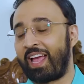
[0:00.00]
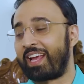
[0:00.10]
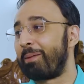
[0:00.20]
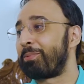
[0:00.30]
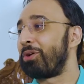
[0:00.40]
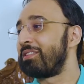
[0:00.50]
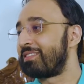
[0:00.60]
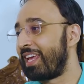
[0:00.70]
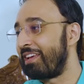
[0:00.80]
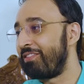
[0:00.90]
I kept on
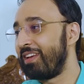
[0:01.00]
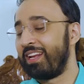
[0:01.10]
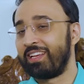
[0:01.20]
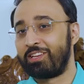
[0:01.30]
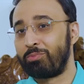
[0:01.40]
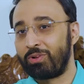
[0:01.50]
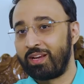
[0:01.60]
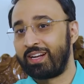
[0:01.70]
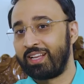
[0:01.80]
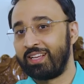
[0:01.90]
saving and
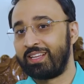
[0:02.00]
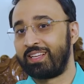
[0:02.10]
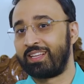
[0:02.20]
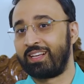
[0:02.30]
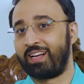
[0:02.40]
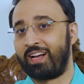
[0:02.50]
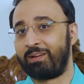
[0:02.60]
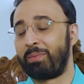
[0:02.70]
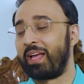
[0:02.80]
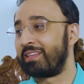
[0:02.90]
accumulating
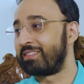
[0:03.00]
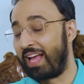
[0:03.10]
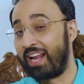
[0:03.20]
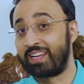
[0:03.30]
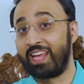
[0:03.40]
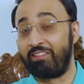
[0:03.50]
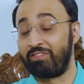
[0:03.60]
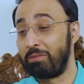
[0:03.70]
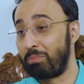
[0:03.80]
my salary every